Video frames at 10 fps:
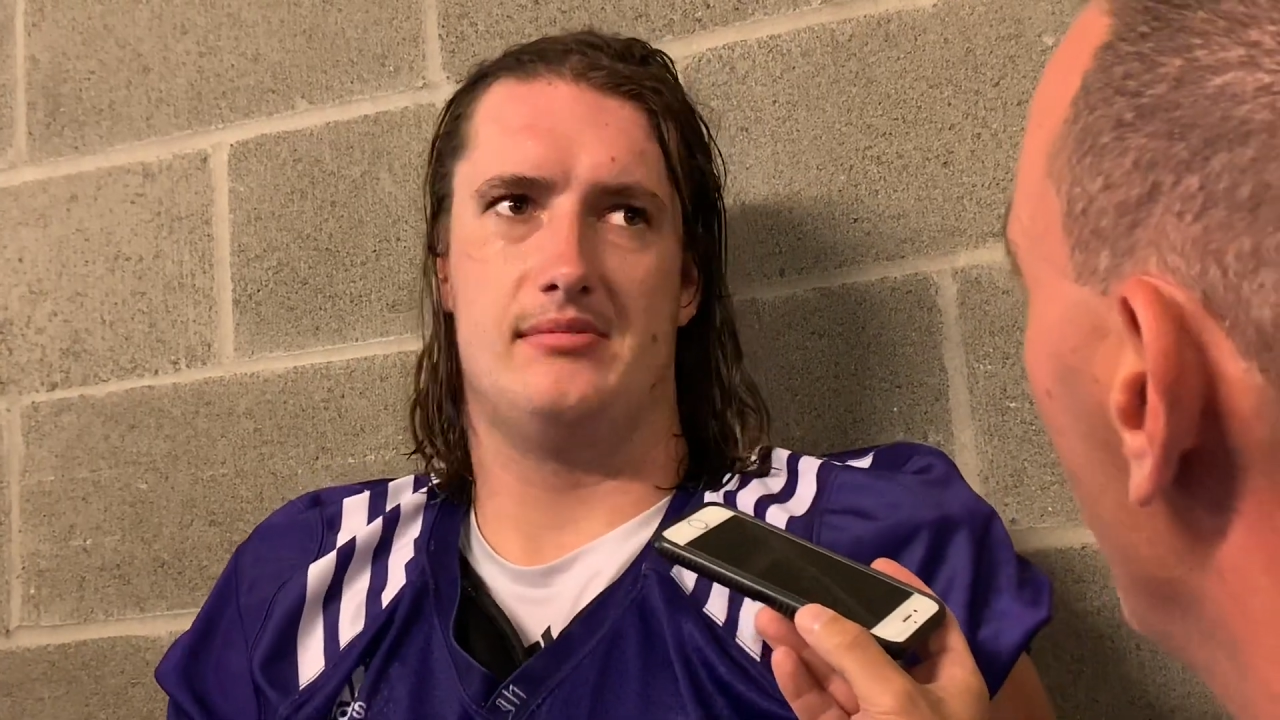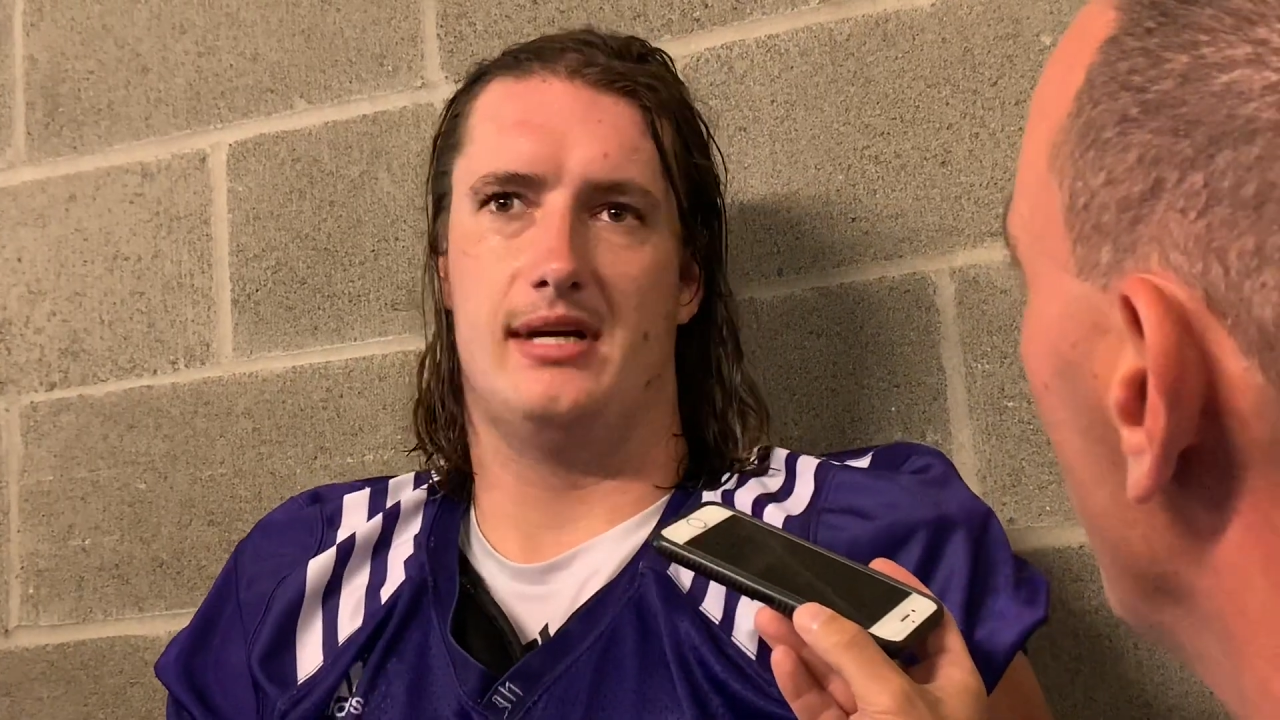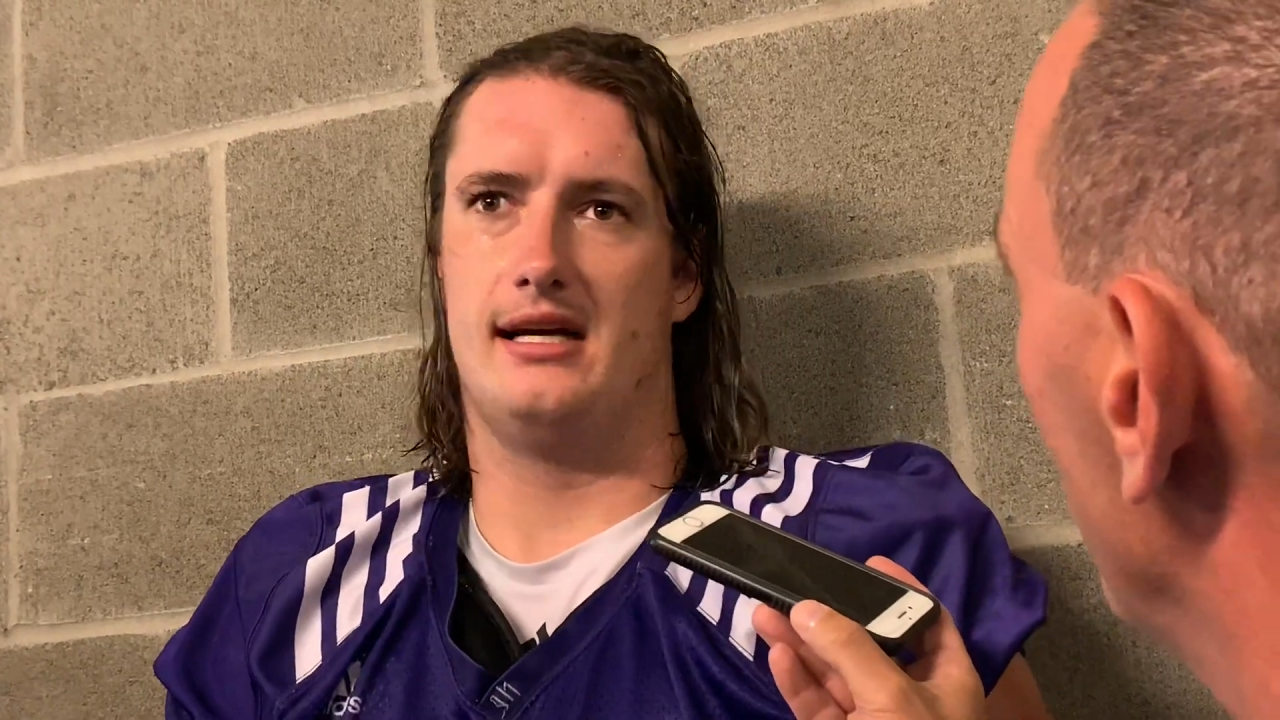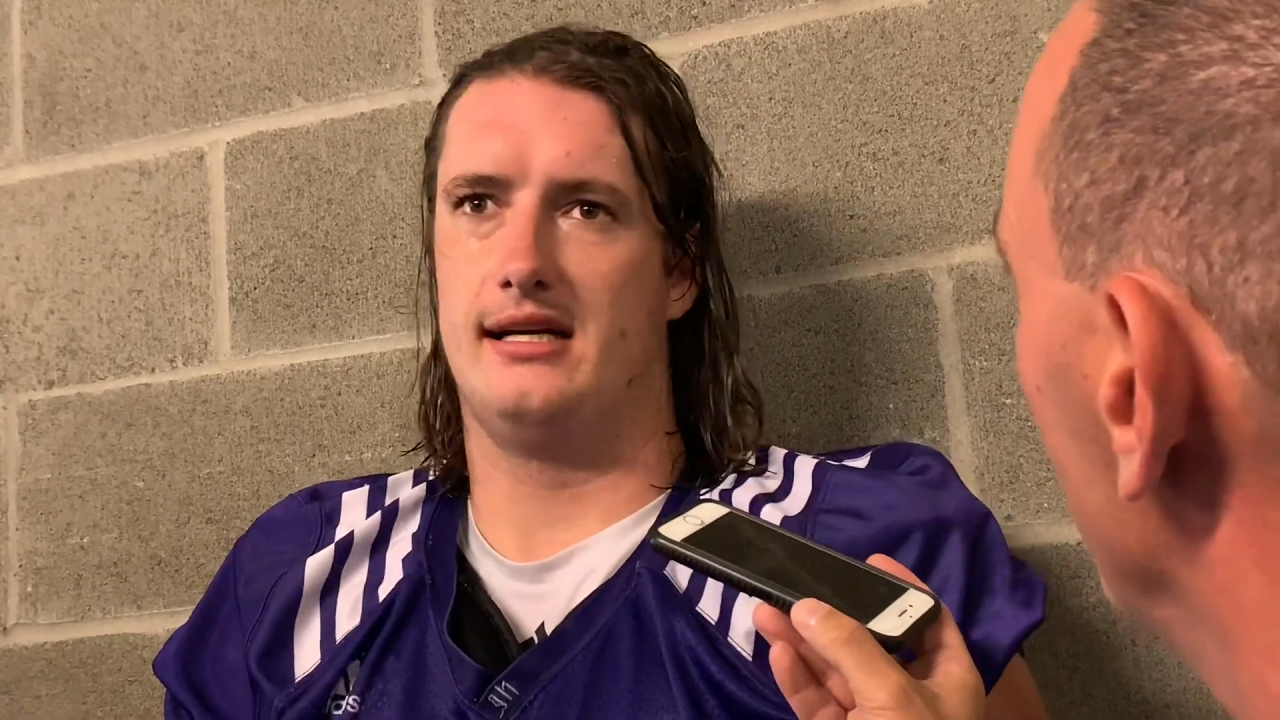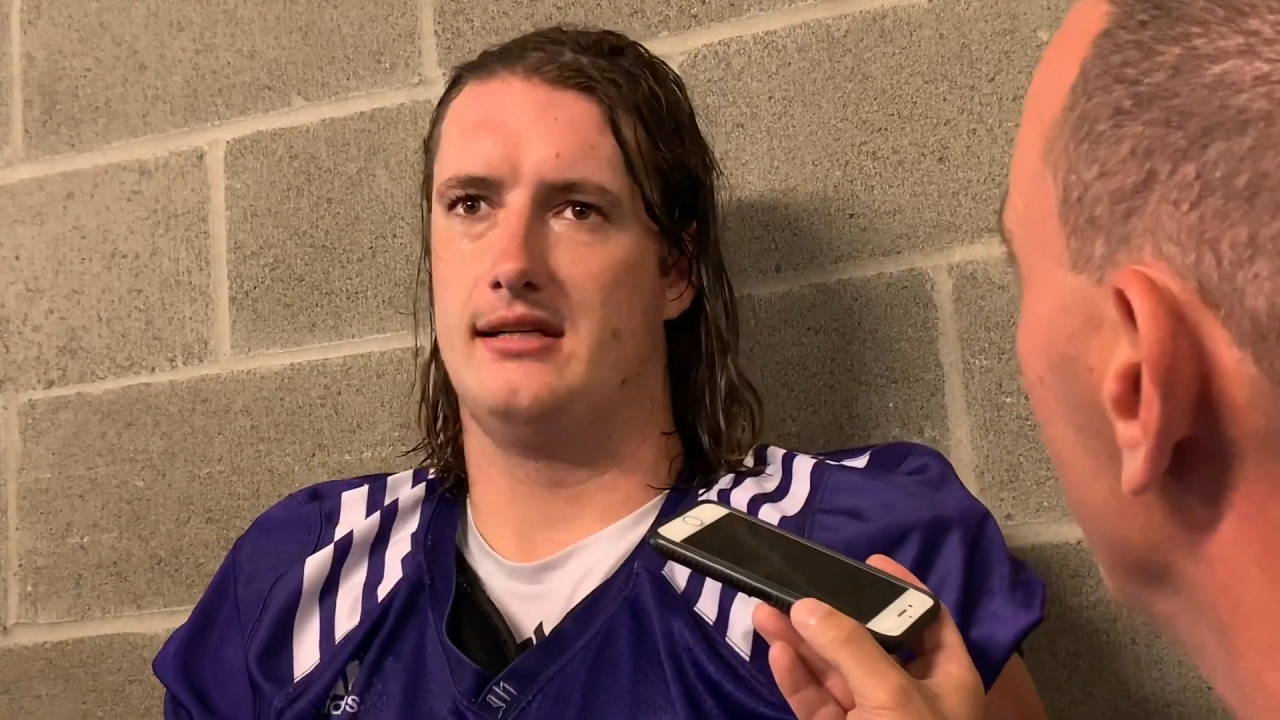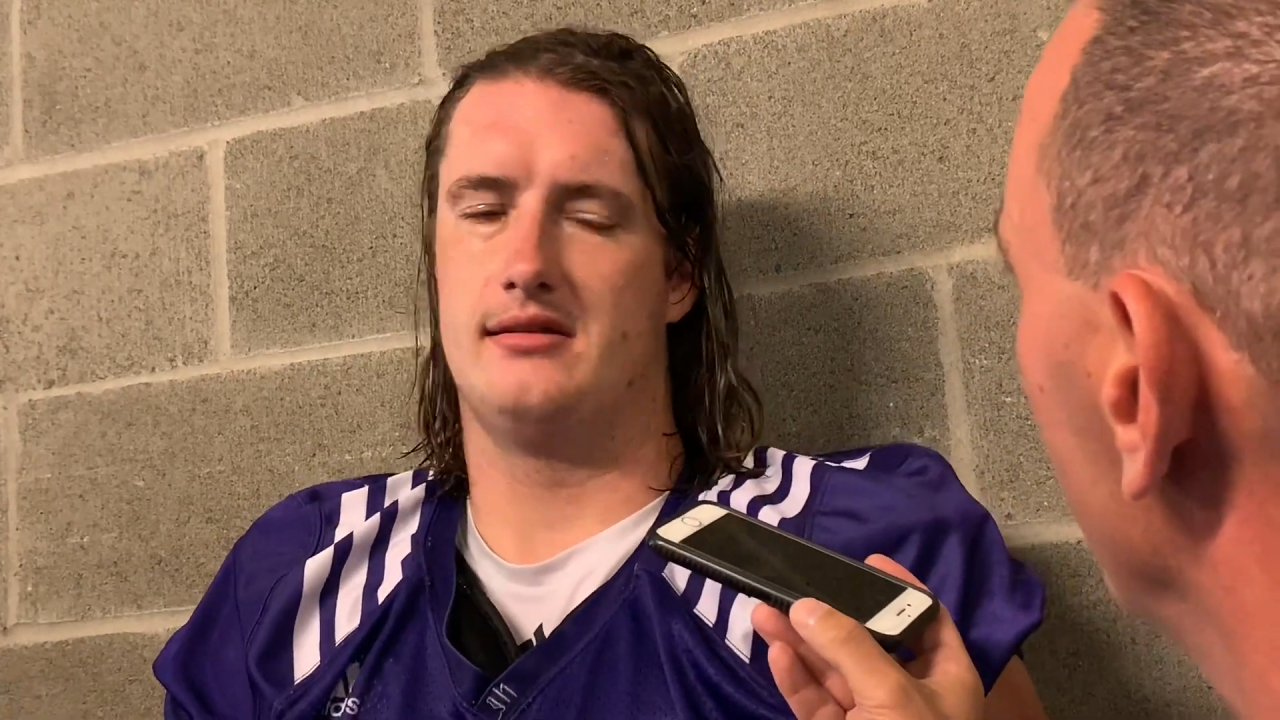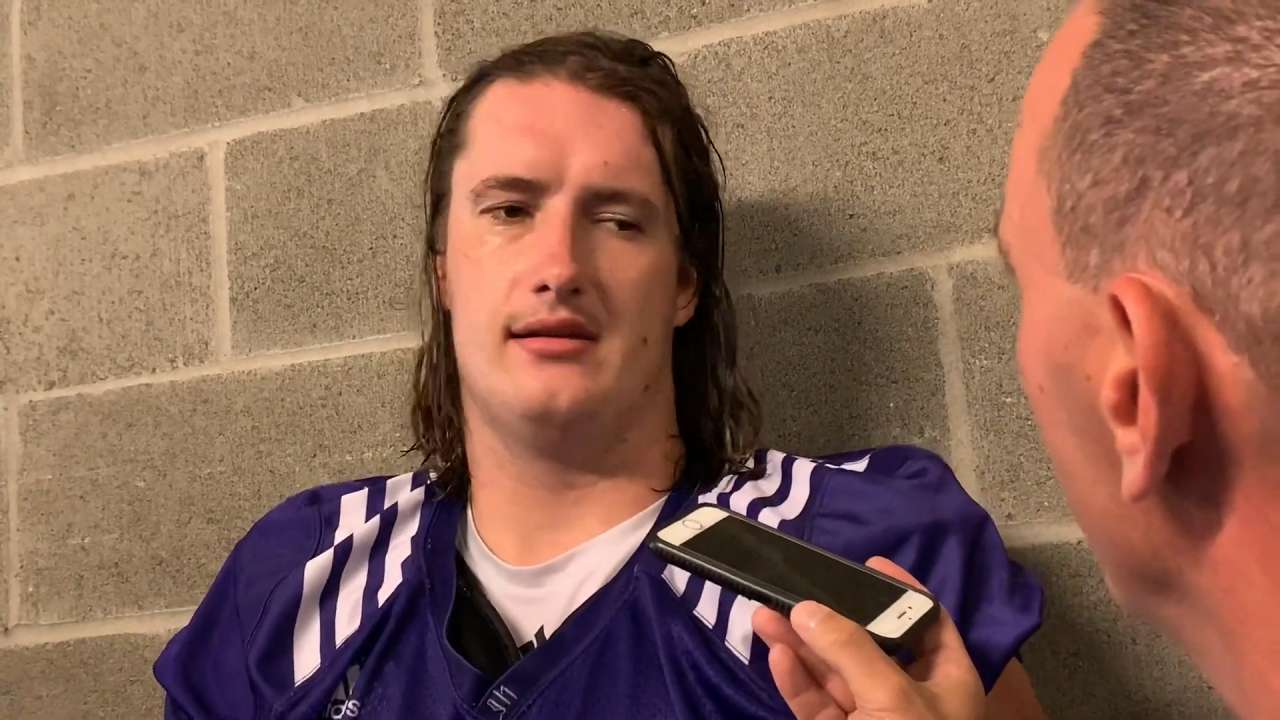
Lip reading: Benny,